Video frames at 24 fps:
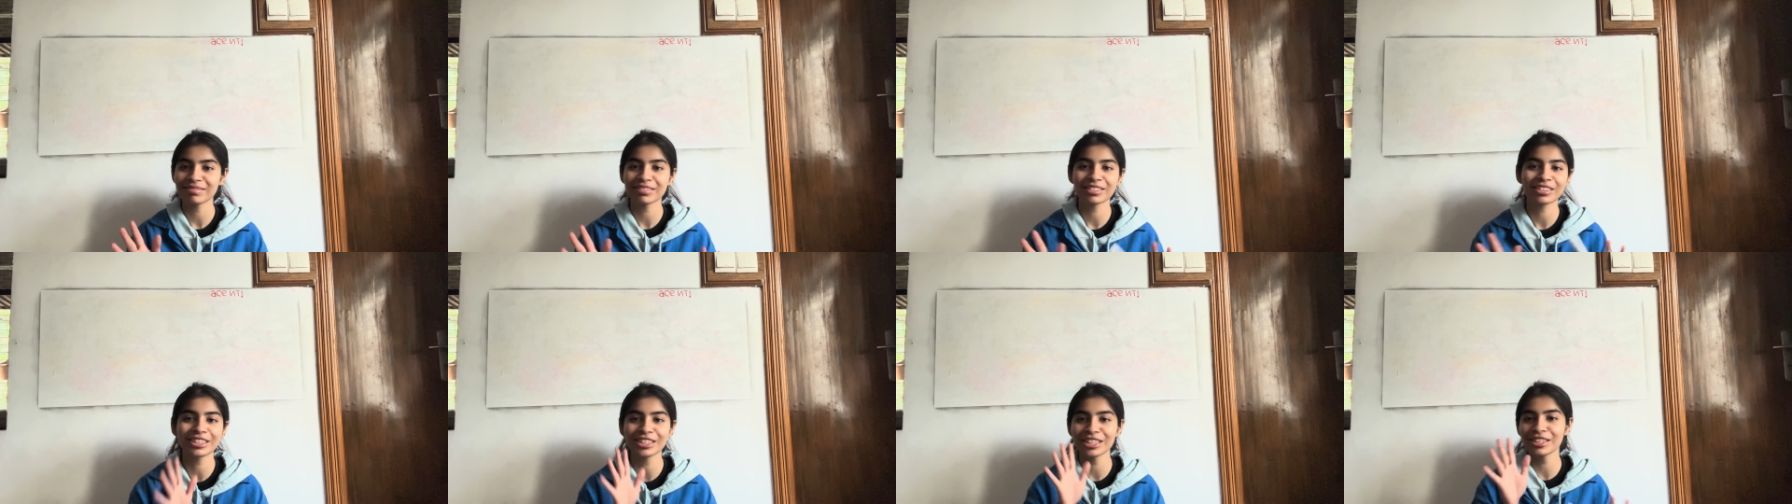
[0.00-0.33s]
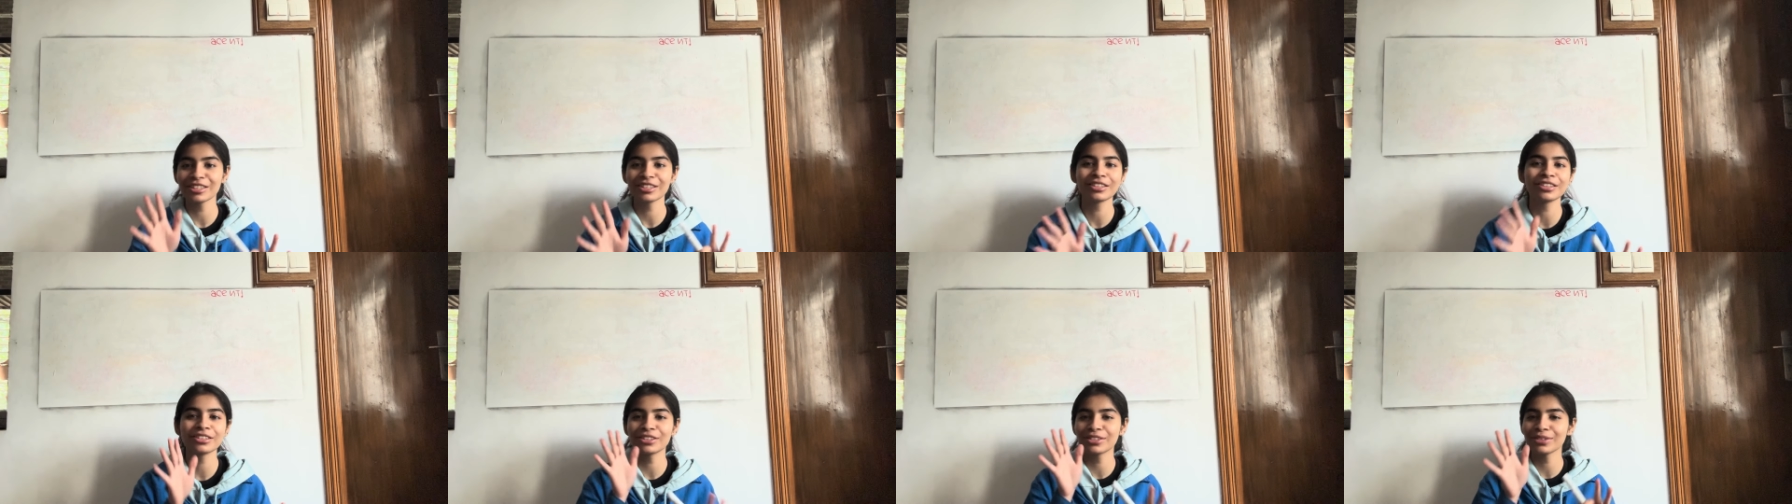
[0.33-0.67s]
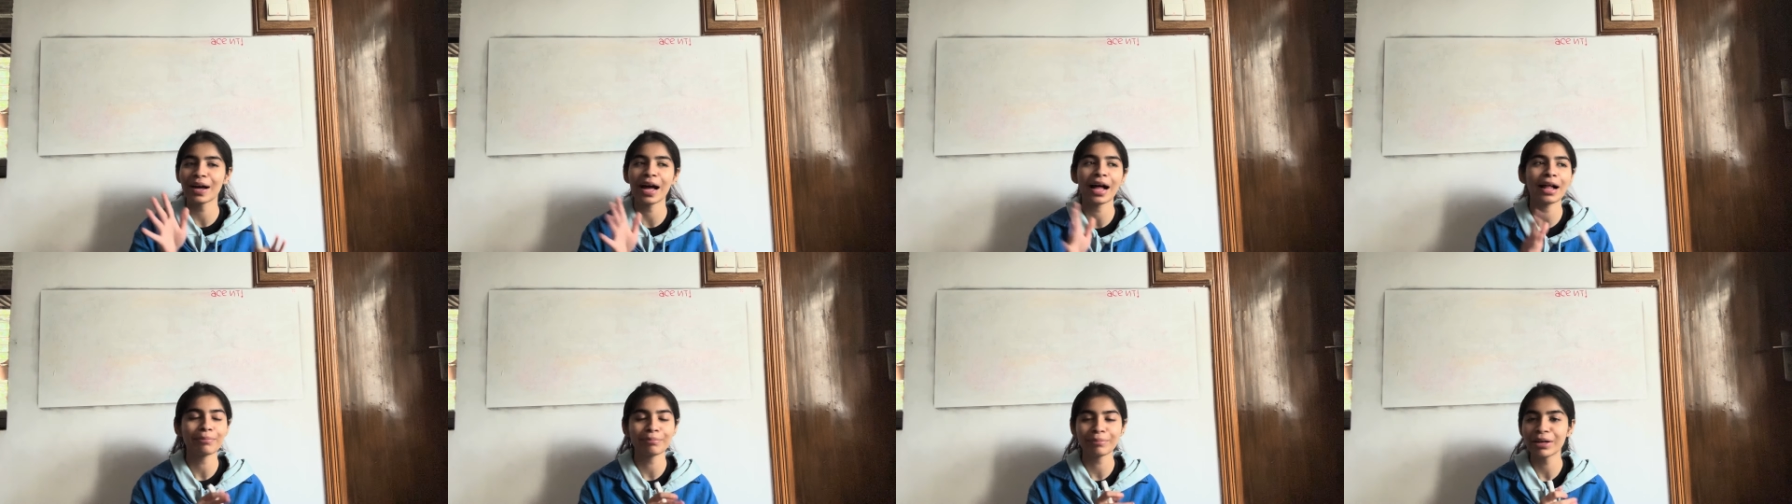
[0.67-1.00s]
just to
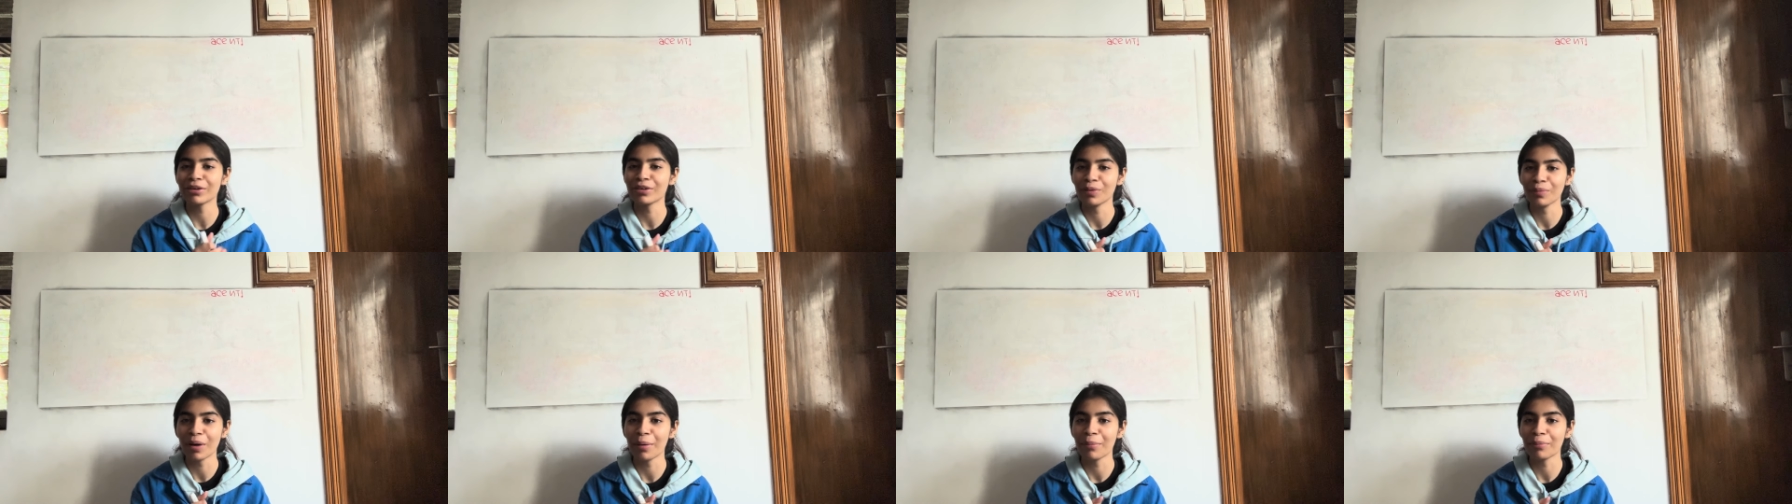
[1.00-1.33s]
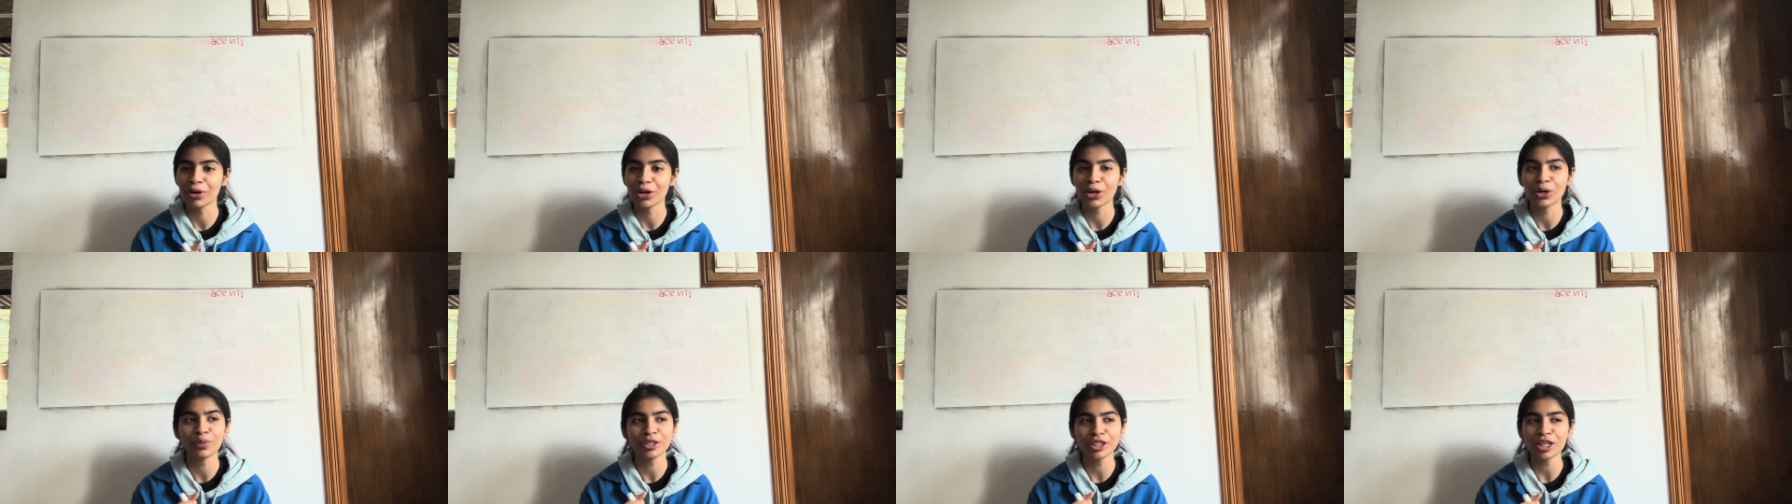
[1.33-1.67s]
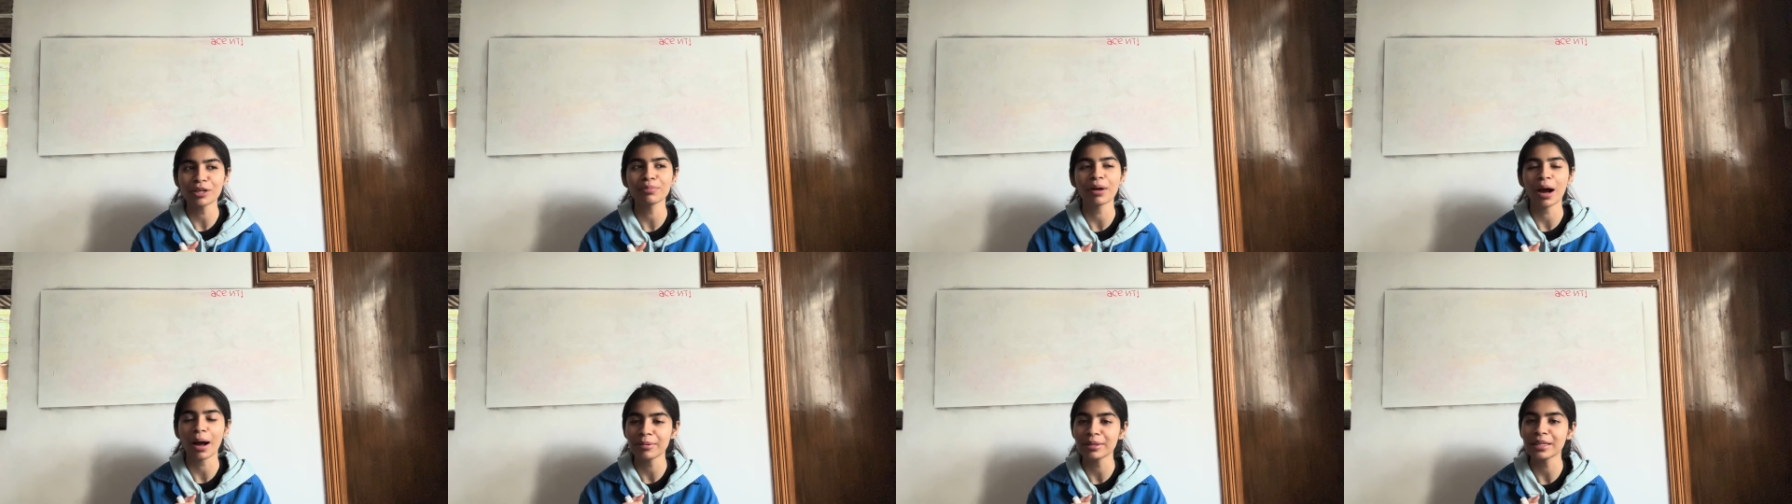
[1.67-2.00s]
help me remember, which are
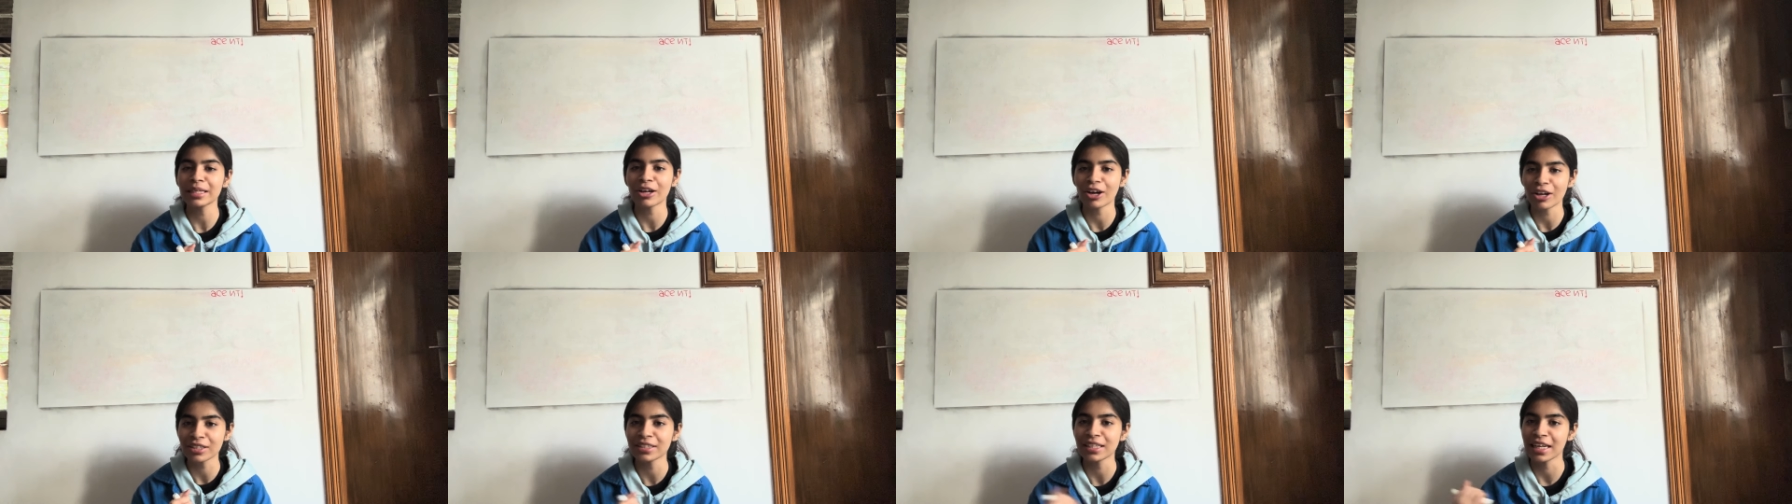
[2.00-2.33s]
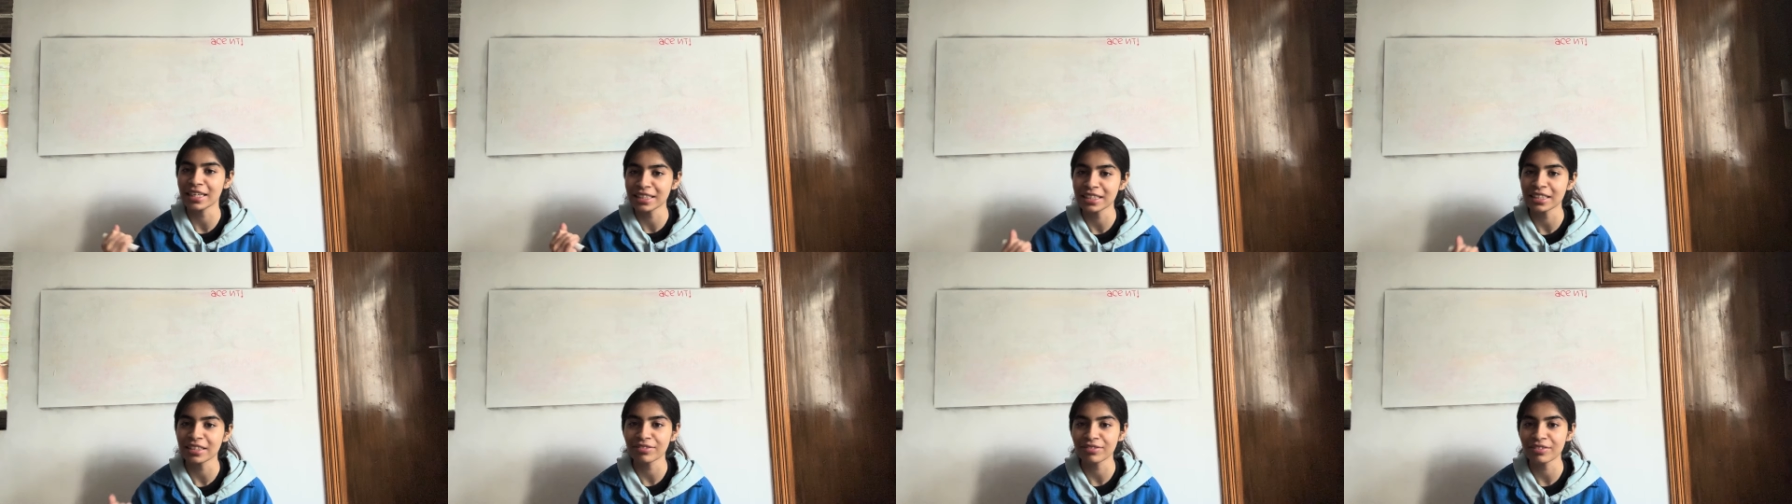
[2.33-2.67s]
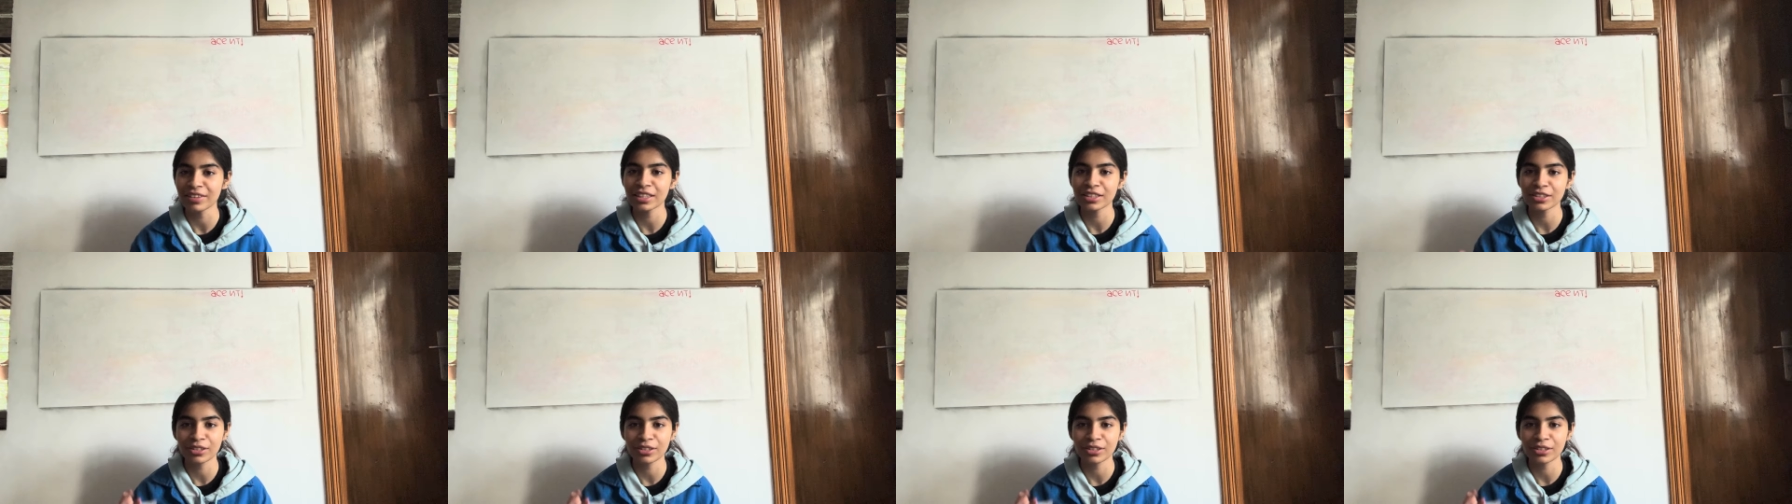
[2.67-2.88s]
probably not scientific.